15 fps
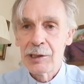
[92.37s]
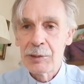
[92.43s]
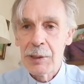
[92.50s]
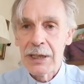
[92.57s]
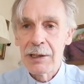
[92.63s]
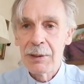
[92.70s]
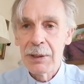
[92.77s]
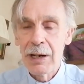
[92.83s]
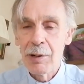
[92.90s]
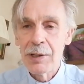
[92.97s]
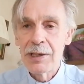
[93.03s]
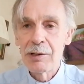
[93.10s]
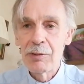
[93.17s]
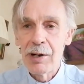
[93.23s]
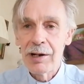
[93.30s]
So we can
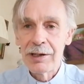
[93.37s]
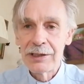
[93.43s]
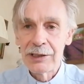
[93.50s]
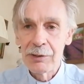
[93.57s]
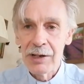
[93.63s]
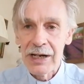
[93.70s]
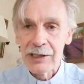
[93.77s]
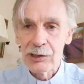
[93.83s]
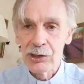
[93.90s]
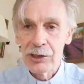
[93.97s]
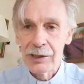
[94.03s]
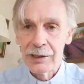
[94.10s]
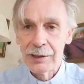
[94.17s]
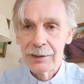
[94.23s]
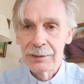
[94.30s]
go in the right
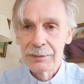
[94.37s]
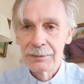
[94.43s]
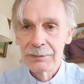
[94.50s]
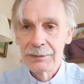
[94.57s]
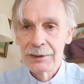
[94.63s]
direction.